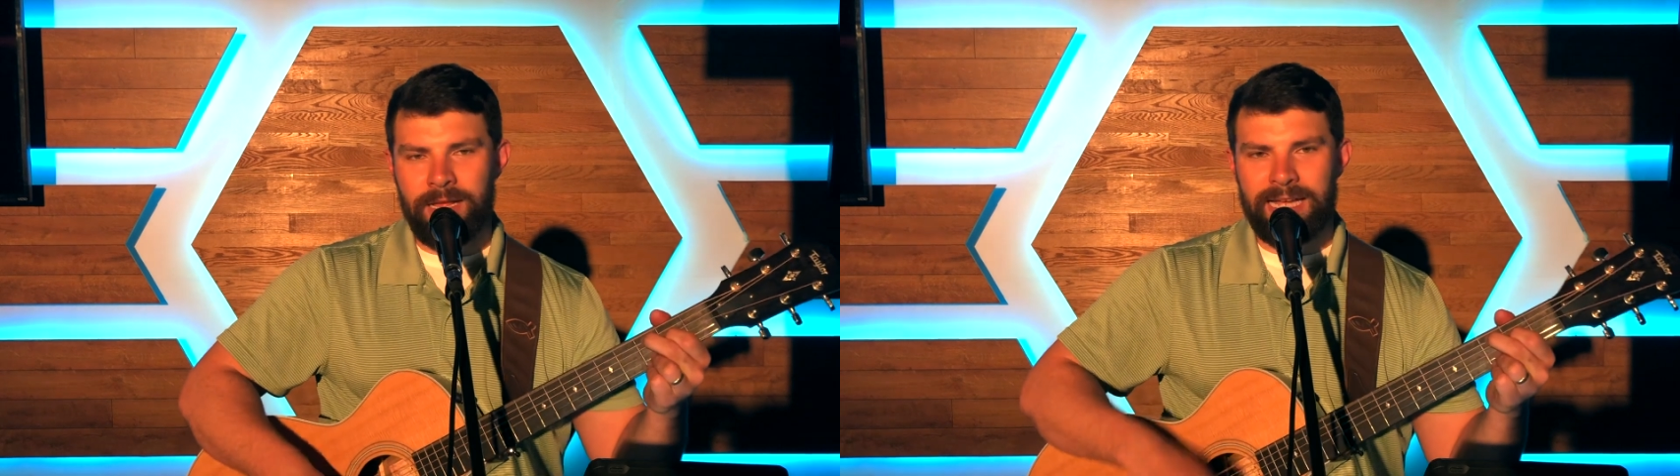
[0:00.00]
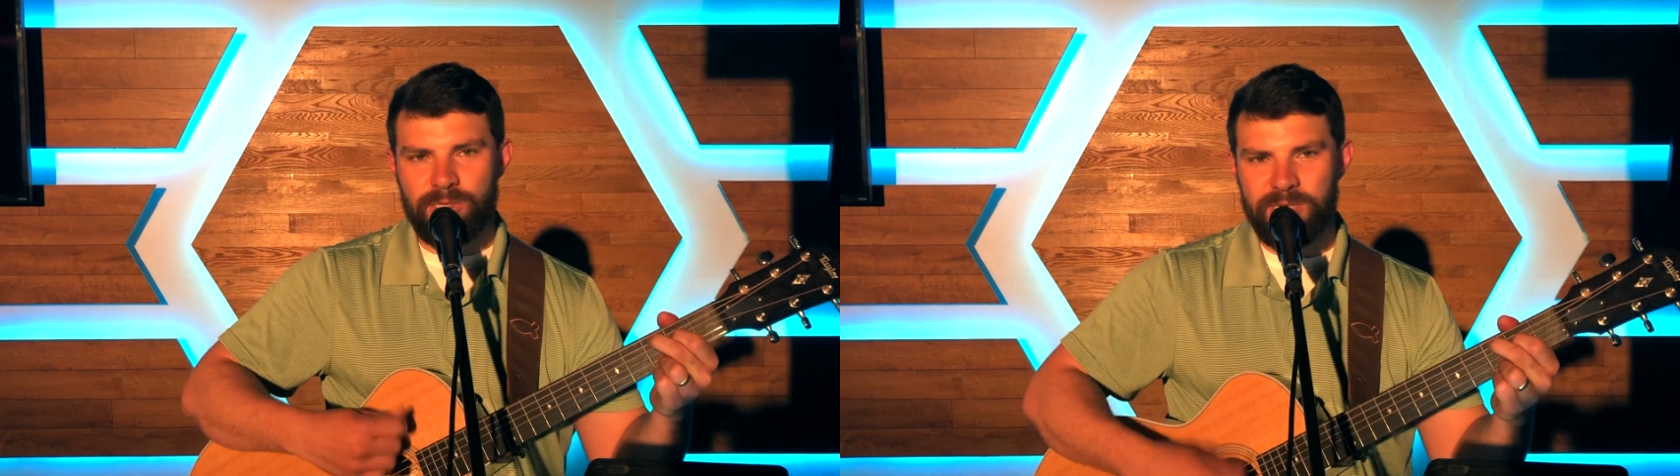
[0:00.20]

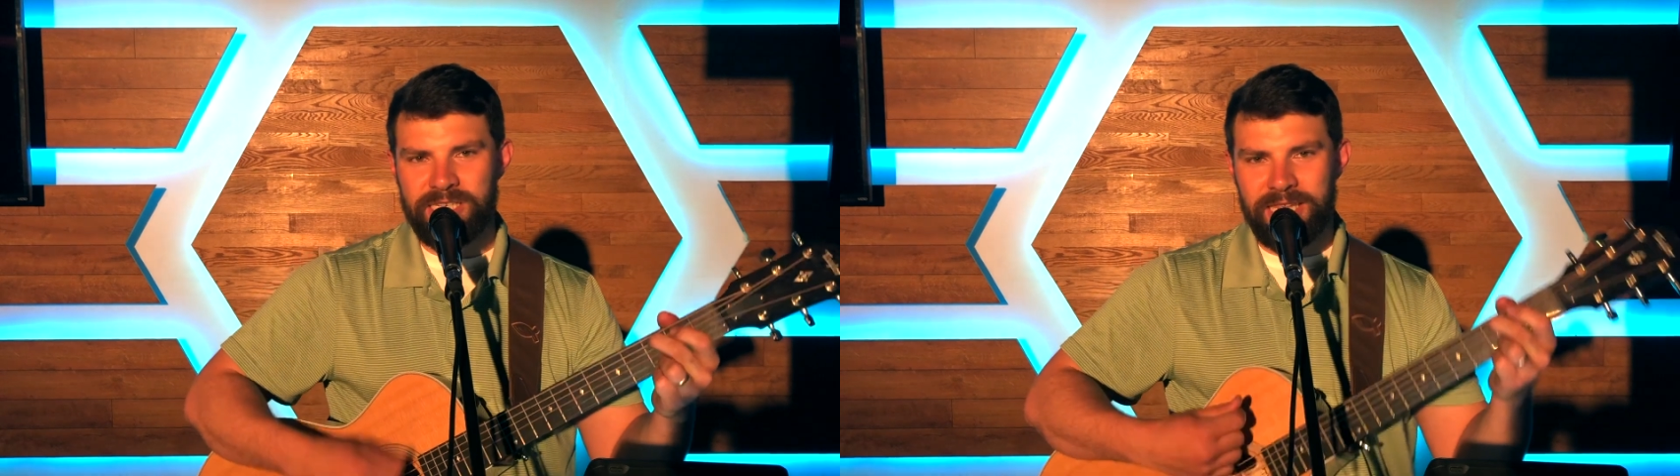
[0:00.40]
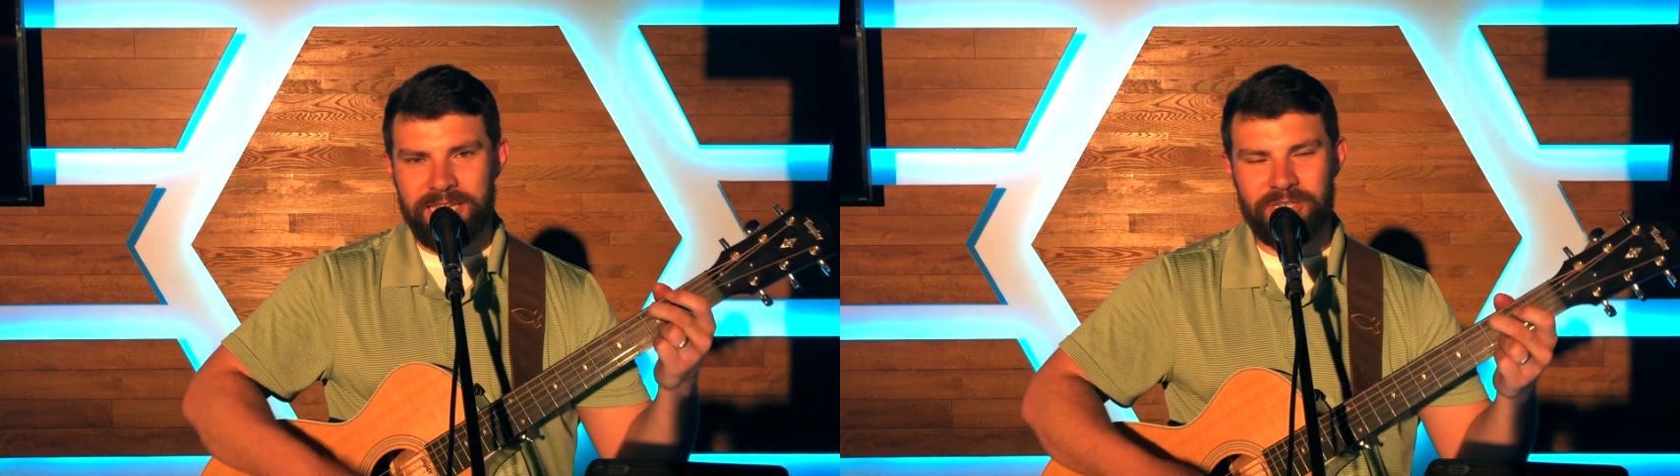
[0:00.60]
As we
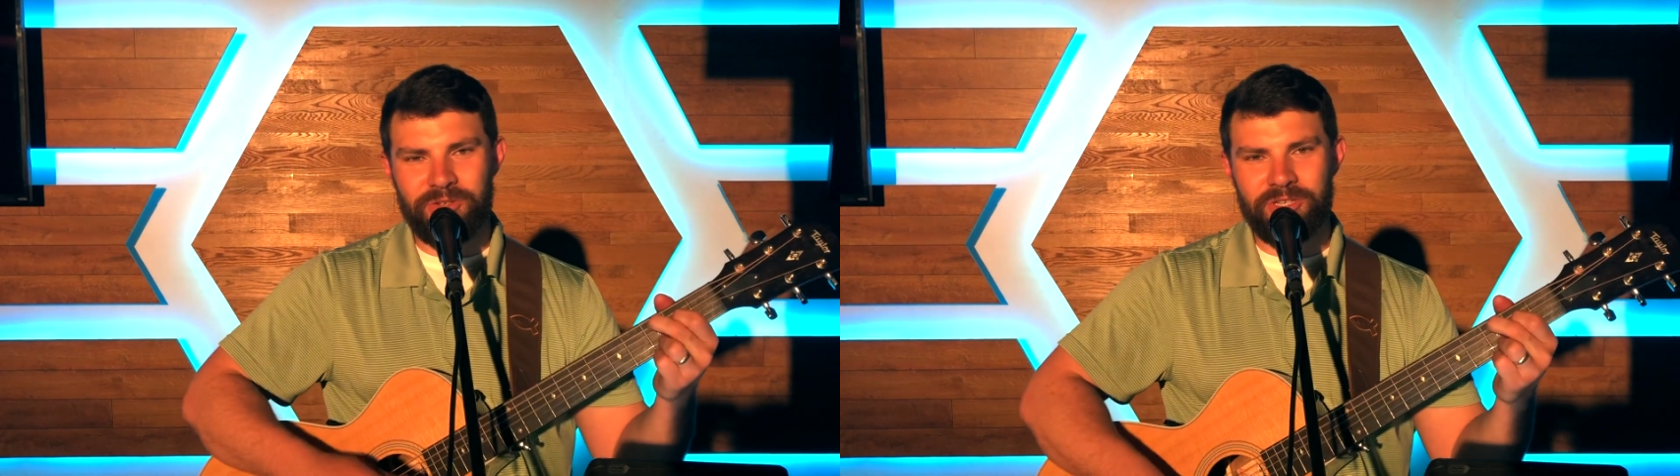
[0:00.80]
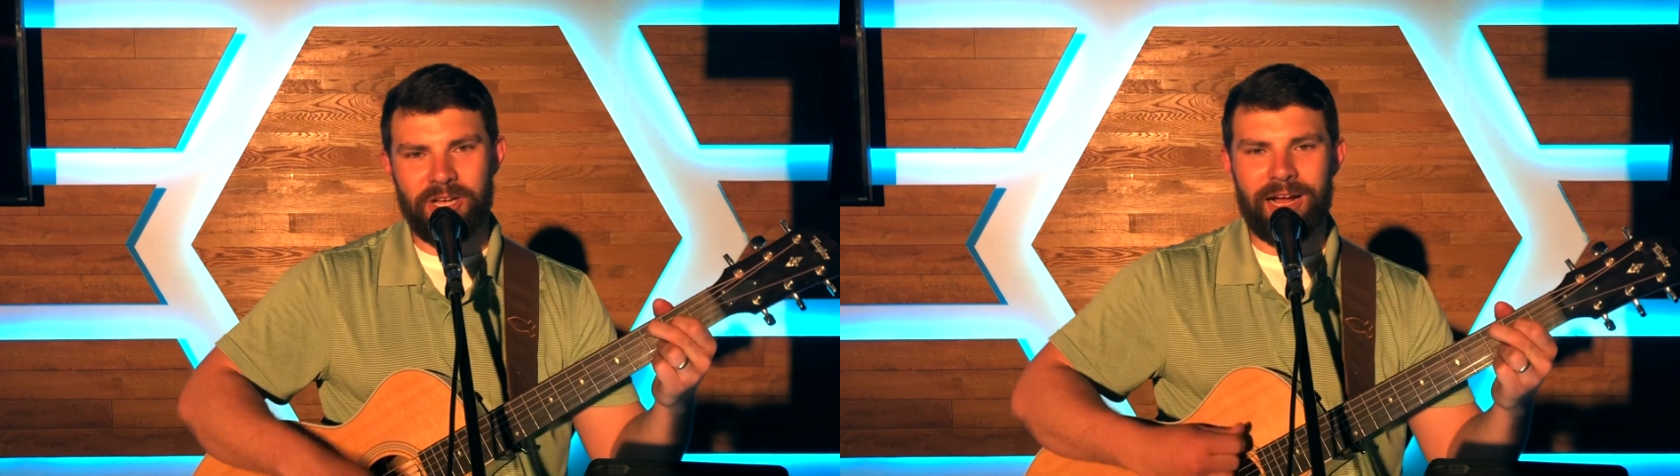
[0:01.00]
sing this
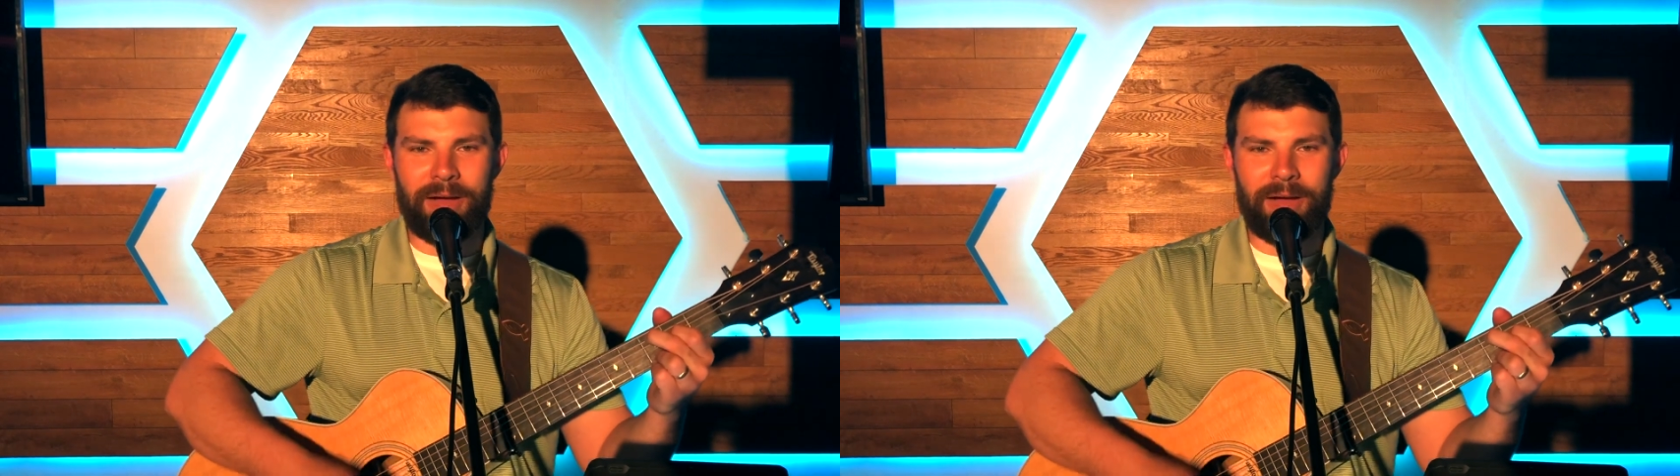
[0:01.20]
new song,